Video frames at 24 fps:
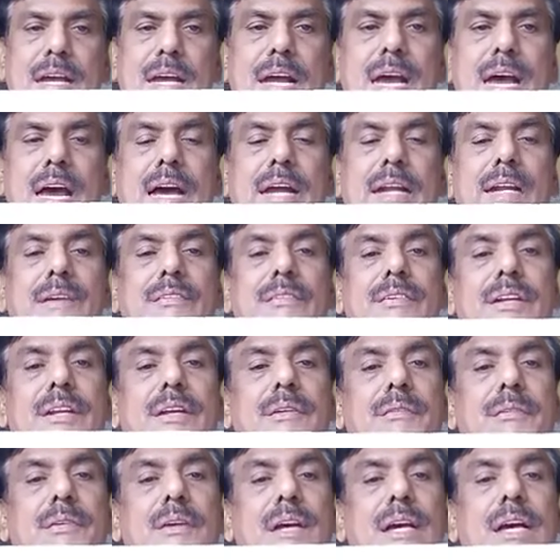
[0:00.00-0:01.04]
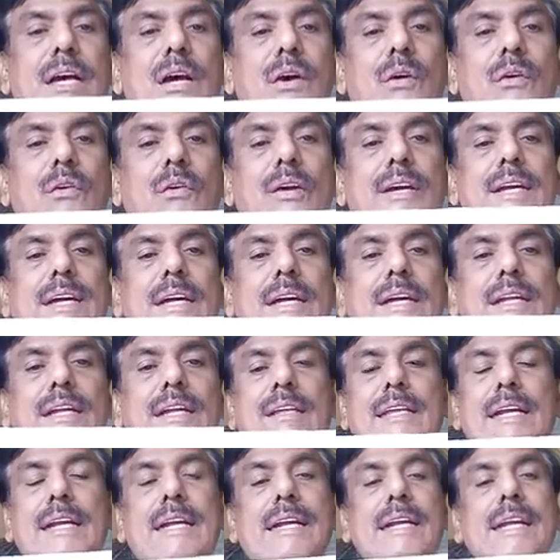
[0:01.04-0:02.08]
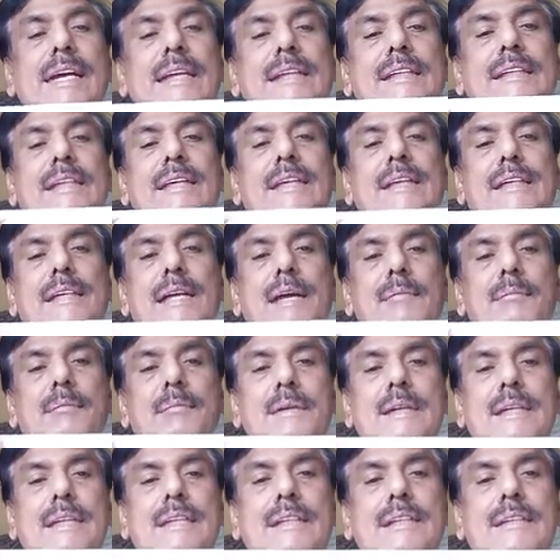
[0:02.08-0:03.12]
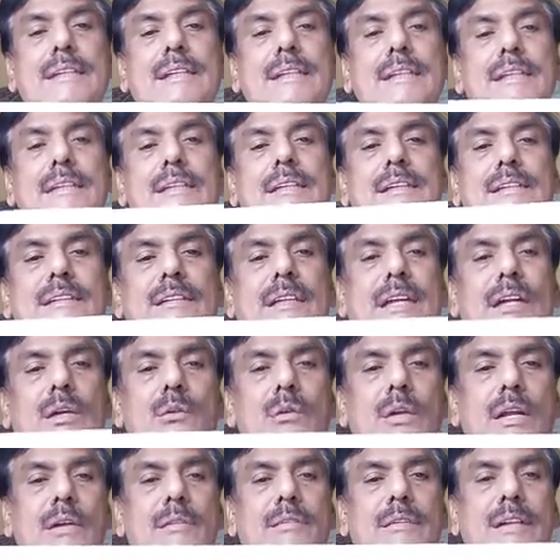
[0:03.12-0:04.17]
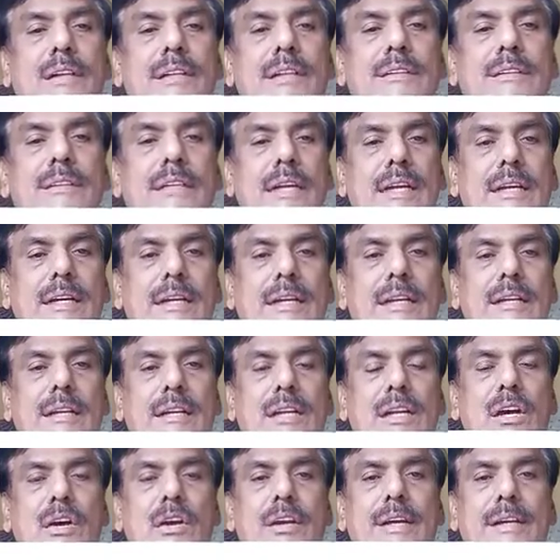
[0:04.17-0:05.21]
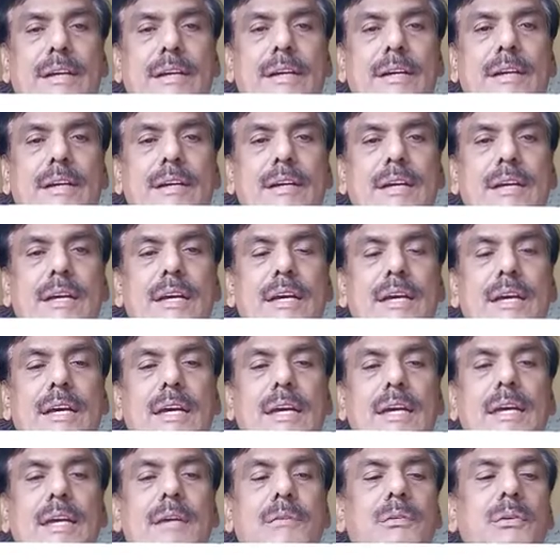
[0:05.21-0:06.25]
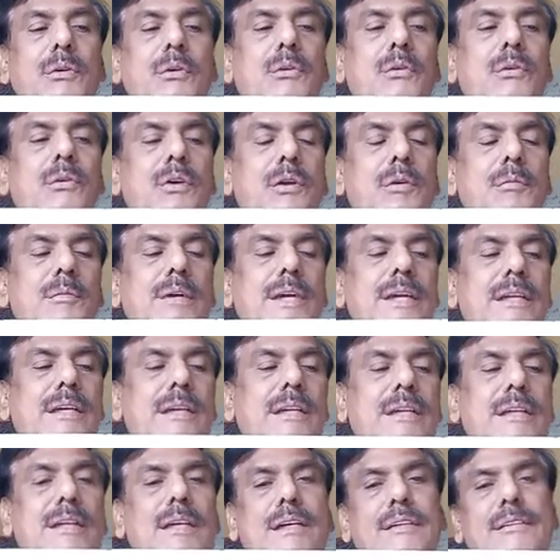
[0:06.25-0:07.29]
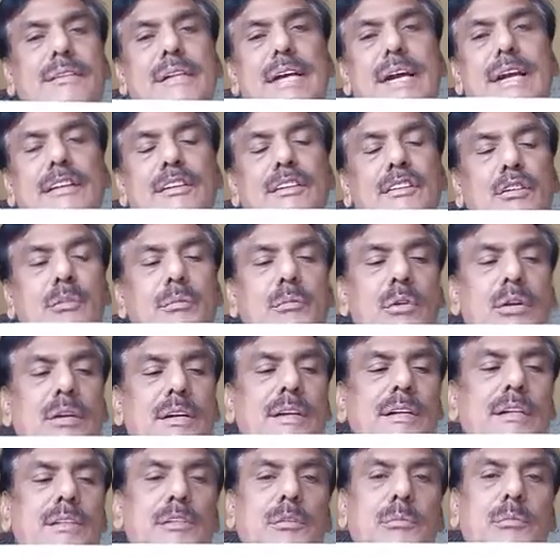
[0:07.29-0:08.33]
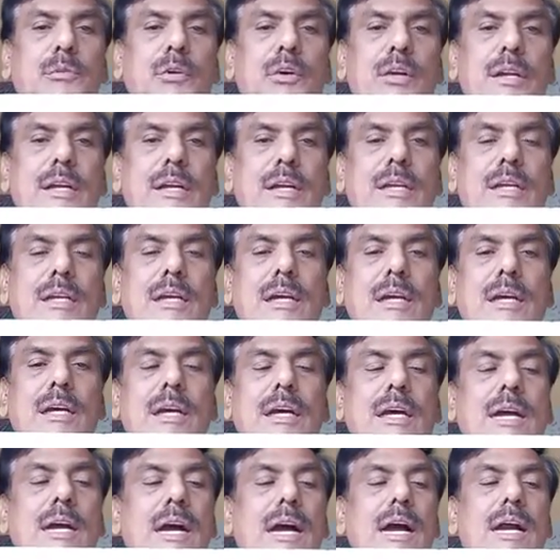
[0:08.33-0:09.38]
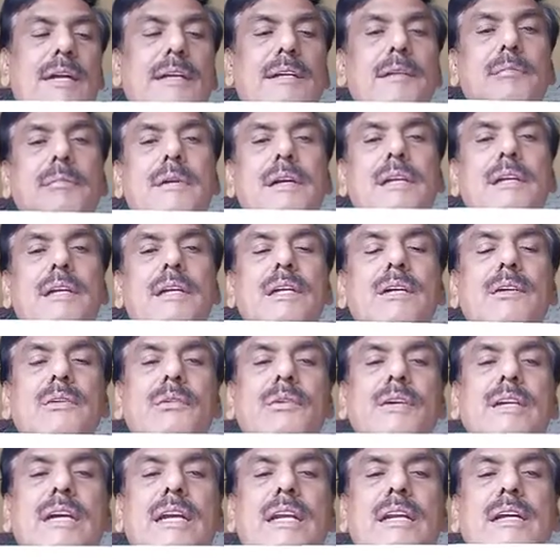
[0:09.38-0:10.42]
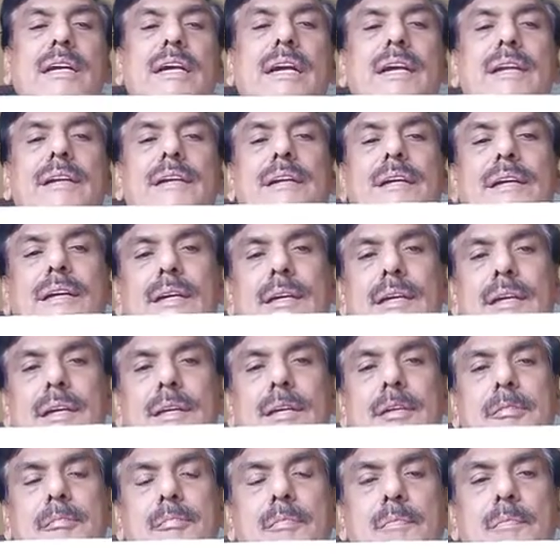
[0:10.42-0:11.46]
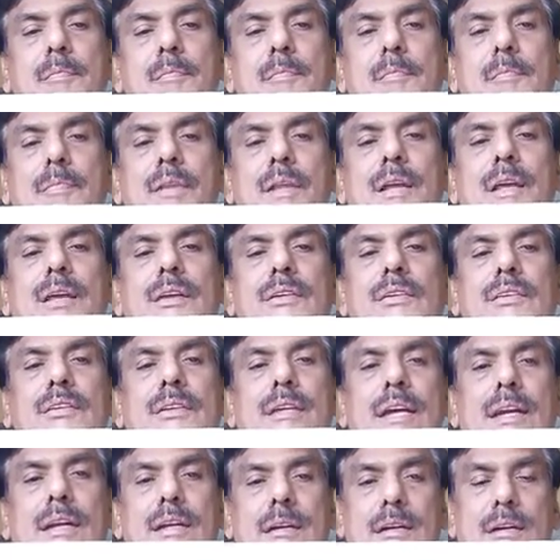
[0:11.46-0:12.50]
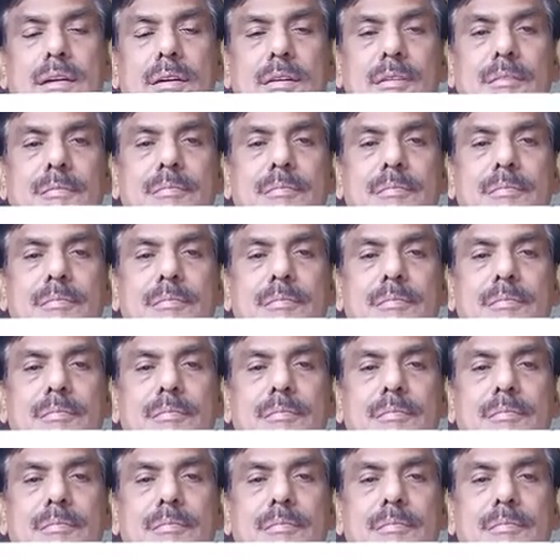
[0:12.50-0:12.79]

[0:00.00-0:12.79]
And even if the next example is this circular one, the circle here now. Okay? If you go on making the sides smaller and smaller, ultimately we can get a circle.